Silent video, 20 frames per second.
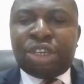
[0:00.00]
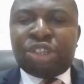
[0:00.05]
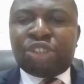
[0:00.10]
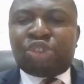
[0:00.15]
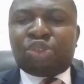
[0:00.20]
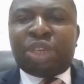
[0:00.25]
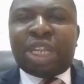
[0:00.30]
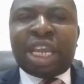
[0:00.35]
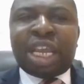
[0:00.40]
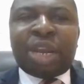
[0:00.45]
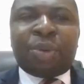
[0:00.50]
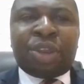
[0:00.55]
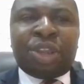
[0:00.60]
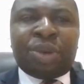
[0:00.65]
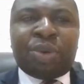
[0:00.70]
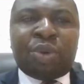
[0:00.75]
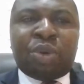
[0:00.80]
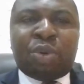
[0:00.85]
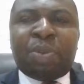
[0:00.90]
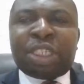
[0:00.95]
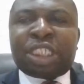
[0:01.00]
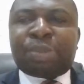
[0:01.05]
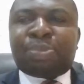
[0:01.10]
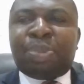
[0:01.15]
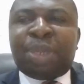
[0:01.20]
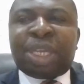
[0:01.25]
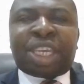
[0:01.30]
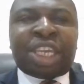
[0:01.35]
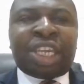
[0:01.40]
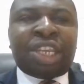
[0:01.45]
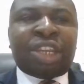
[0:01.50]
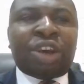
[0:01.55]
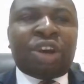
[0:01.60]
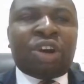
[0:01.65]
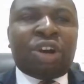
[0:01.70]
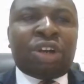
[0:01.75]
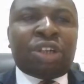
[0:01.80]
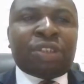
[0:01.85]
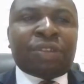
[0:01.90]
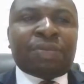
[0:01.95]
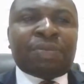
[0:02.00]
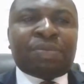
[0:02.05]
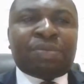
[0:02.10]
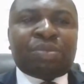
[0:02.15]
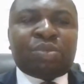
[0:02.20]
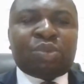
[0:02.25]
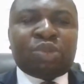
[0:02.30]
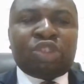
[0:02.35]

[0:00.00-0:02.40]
Today we will be speaking on